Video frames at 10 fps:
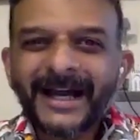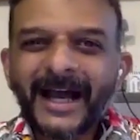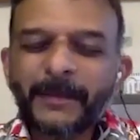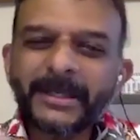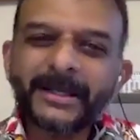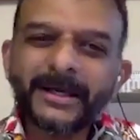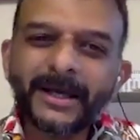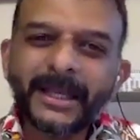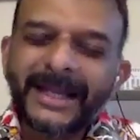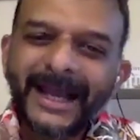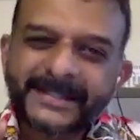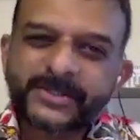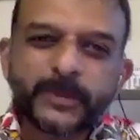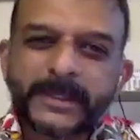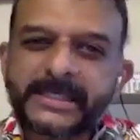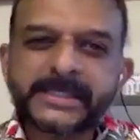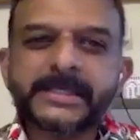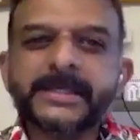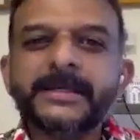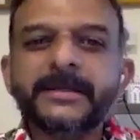I mean, it has to be
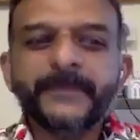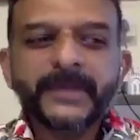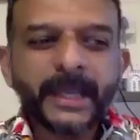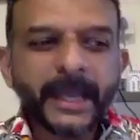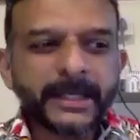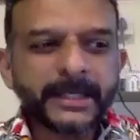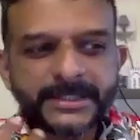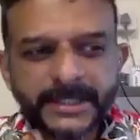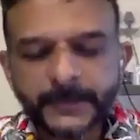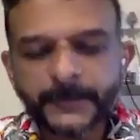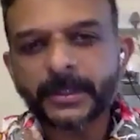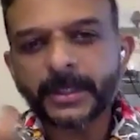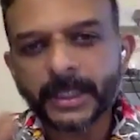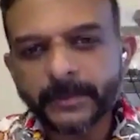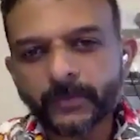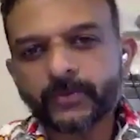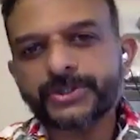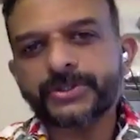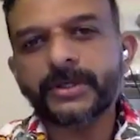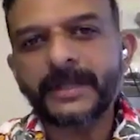seen at a deeper
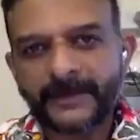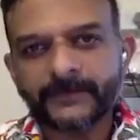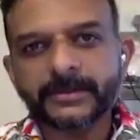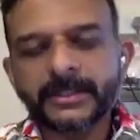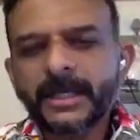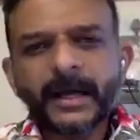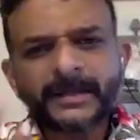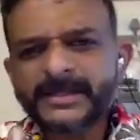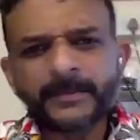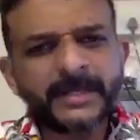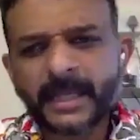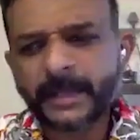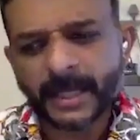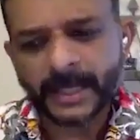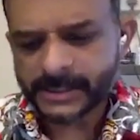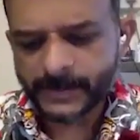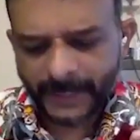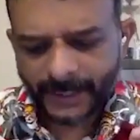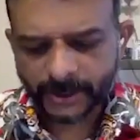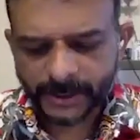emotional level. Somebody came and asked
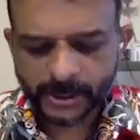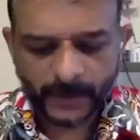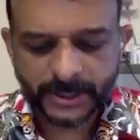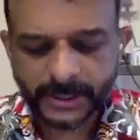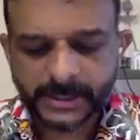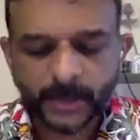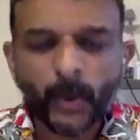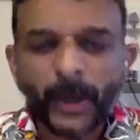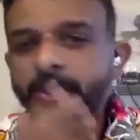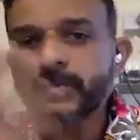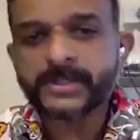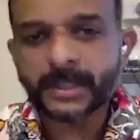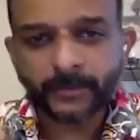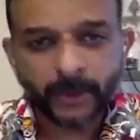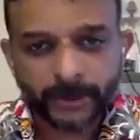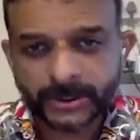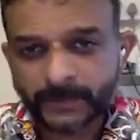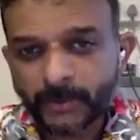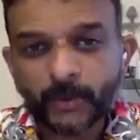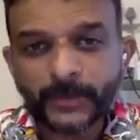me actually this question and said, why do you sing Amar
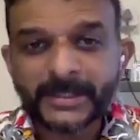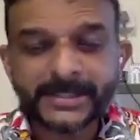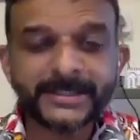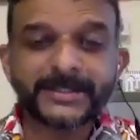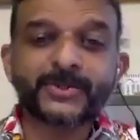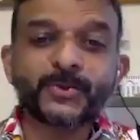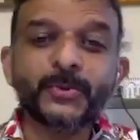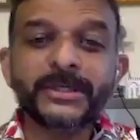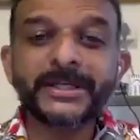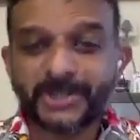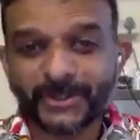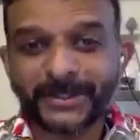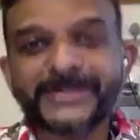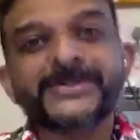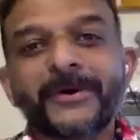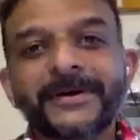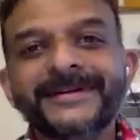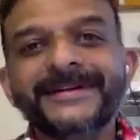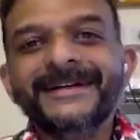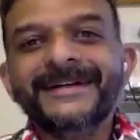Janma Bhoomi? Isn't it too literal a song?
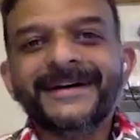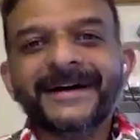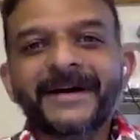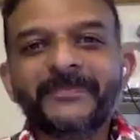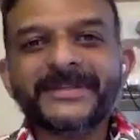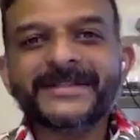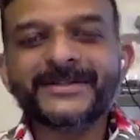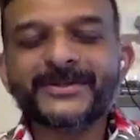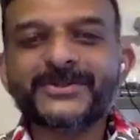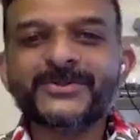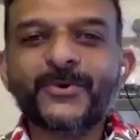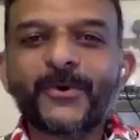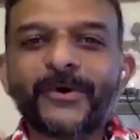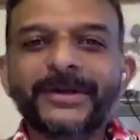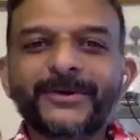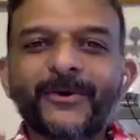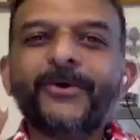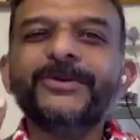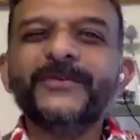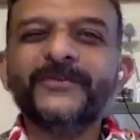Isn't it too,
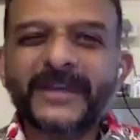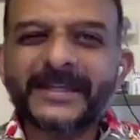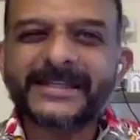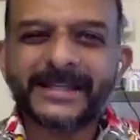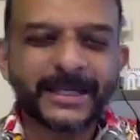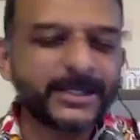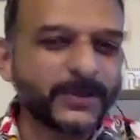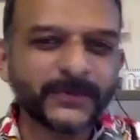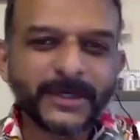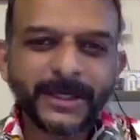on your face kind of,